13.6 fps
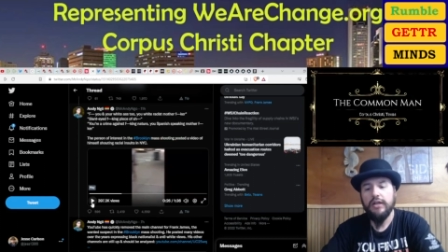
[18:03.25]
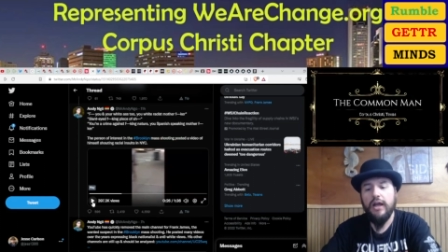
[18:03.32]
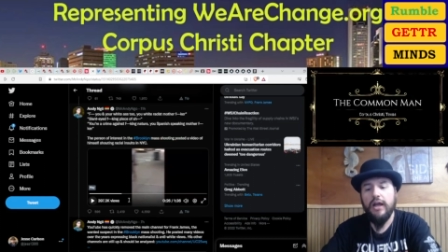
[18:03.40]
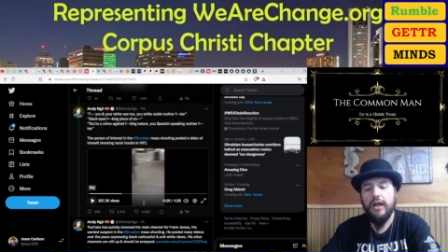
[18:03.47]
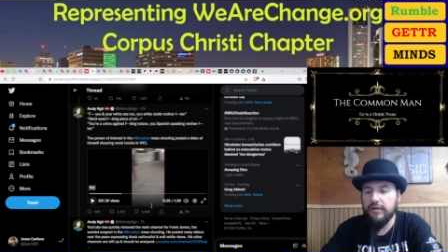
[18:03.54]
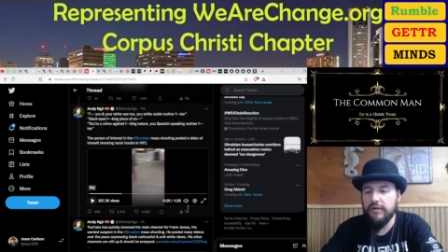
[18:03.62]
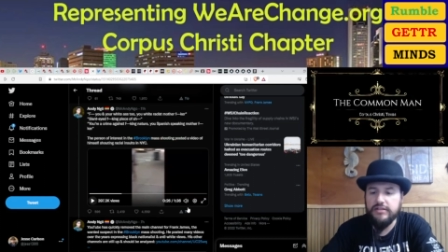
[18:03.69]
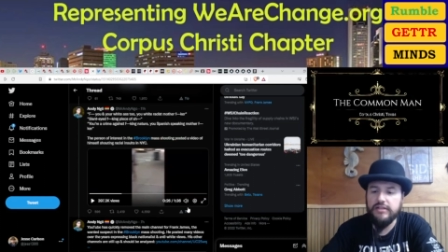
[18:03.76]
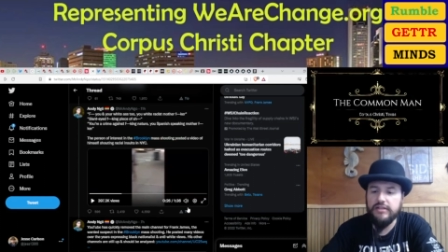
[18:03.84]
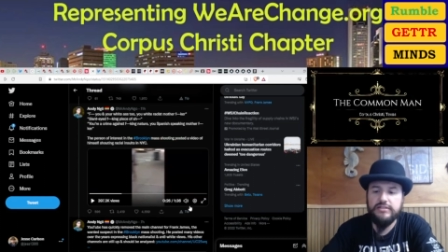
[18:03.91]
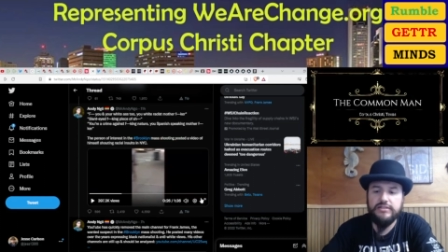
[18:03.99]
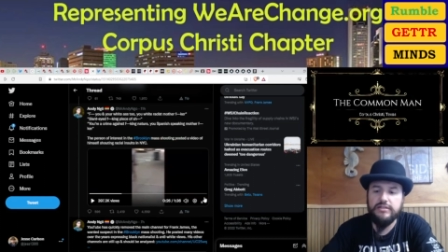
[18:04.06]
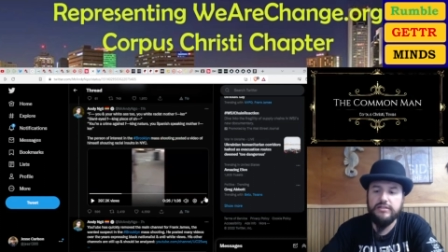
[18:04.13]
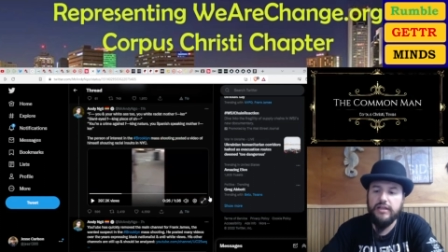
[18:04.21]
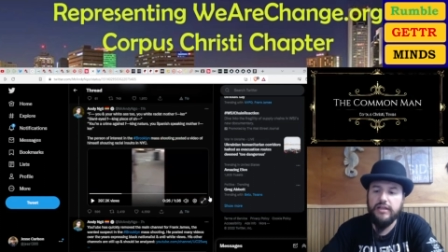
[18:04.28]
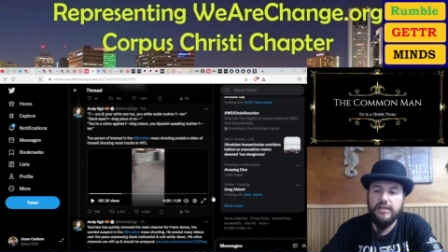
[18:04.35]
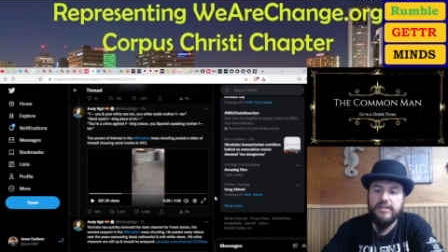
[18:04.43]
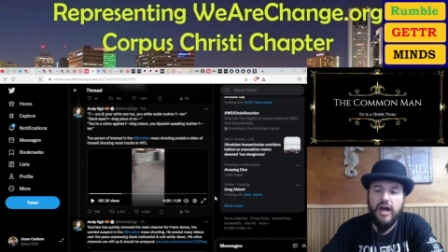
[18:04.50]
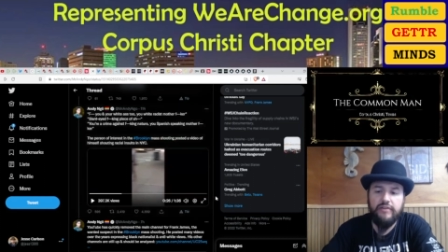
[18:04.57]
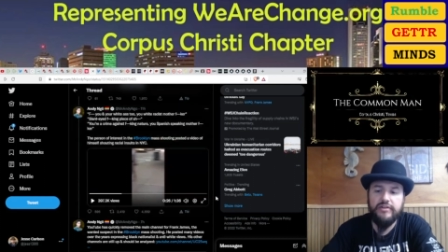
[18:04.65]
I mean, it, it
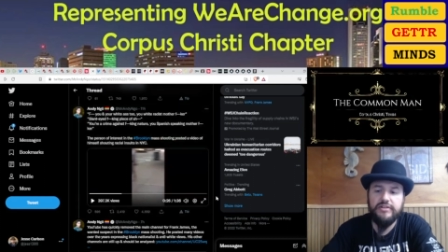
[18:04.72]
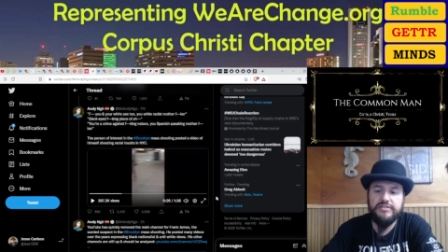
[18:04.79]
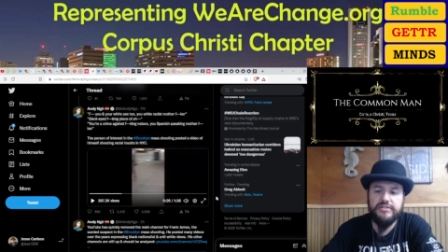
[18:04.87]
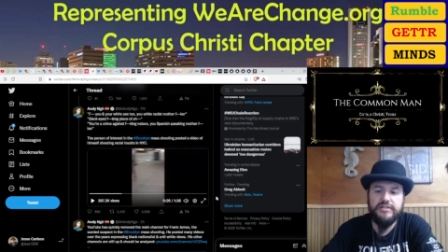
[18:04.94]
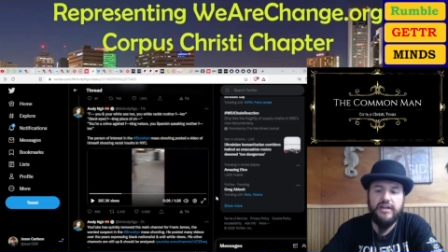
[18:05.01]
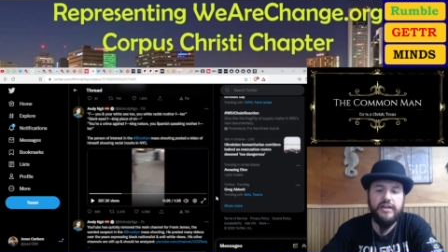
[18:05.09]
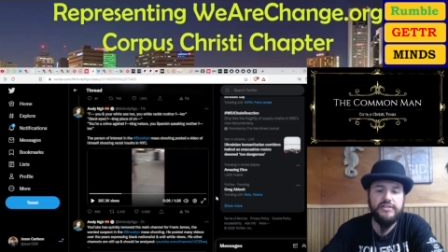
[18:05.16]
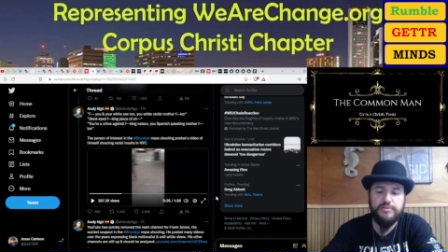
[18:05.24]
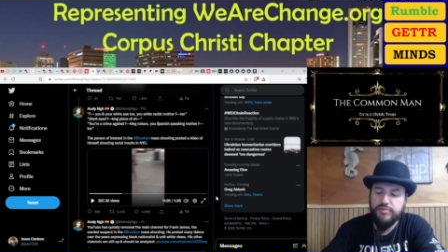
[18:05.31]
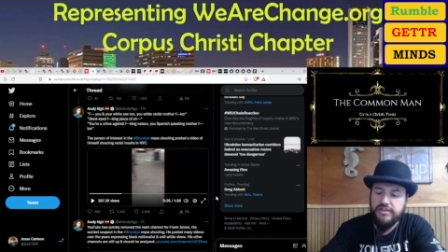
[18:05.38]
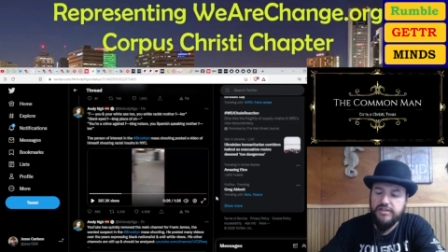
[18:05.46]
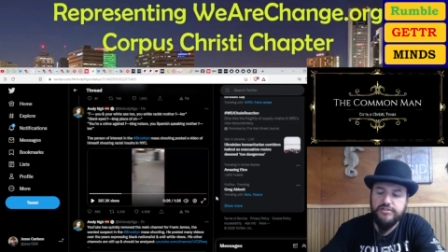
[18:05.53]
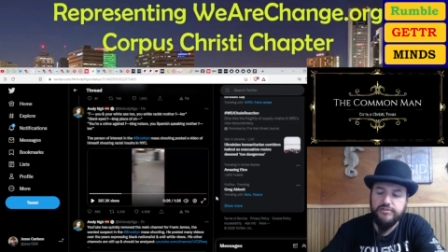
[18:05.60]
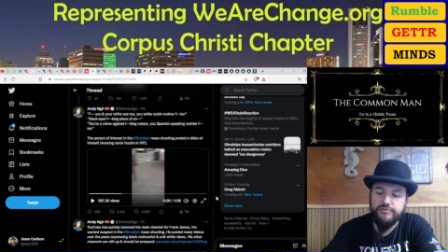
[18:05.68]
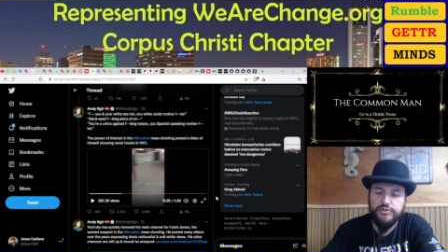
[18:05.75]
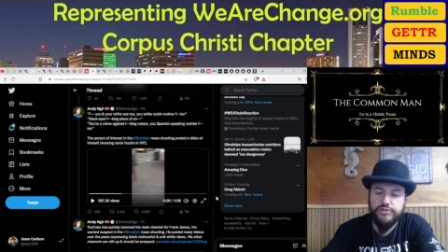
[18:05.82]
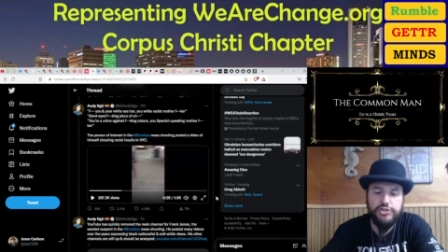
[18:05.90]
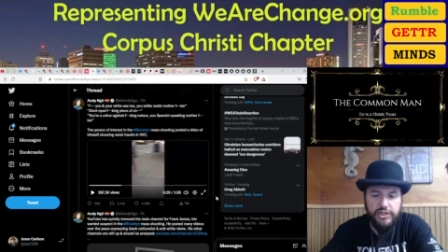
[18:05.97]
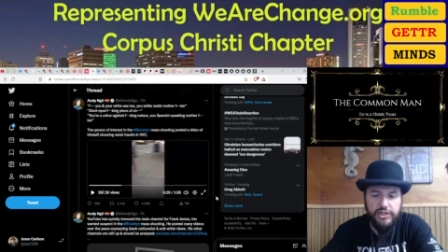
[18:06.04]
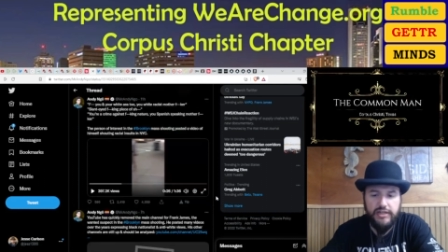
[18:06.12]
it's obvious this guy is a piece of
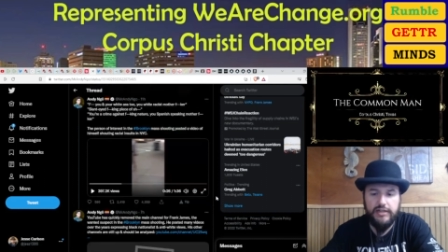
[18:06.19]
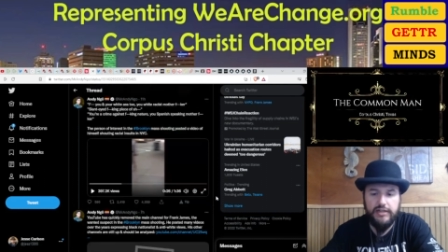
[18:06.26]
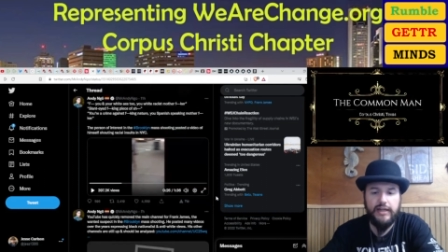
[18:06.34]
shit